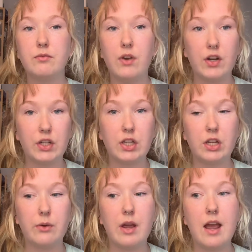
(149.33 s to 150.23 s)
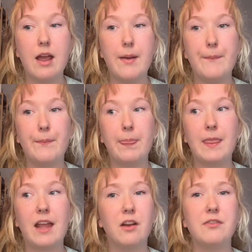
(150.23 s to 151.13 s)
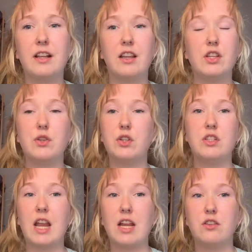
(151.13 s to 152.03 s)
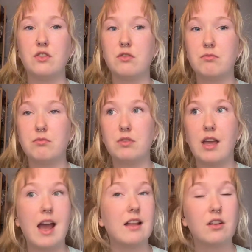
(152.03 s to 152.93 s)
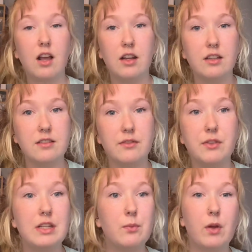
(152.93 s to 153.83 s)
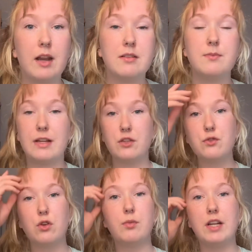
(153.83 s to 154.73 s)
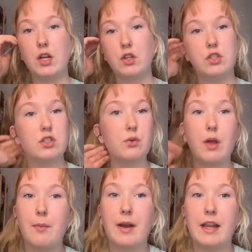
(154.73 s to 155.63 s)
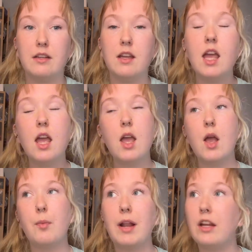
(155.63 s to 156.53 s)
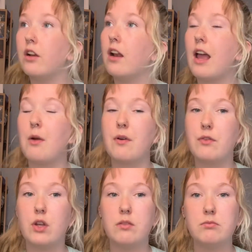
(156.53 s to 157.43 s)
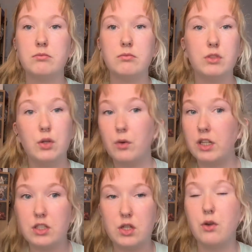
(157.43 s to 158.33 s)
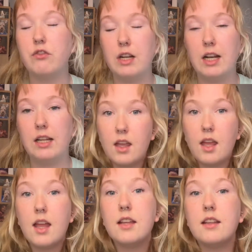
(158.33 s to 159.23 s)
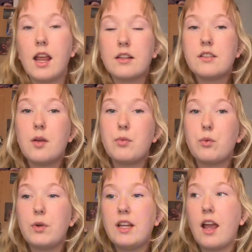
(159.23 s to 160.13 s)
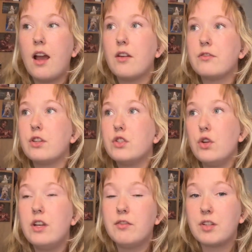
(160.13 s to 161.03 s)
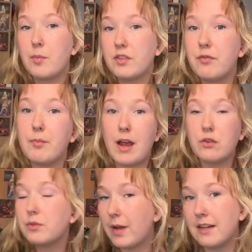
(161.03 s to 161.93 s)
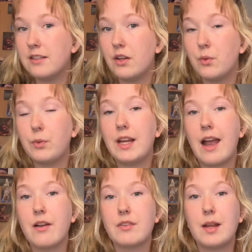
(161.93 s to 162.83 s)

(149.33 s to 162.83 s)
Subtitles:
very cute. And I feel like you could change the hat colours. If you didn't want it to be a strawberry, you could just do it a plain colour, however you wanted to do it really. Next up, we have 2 different types of mouse pattern. We have a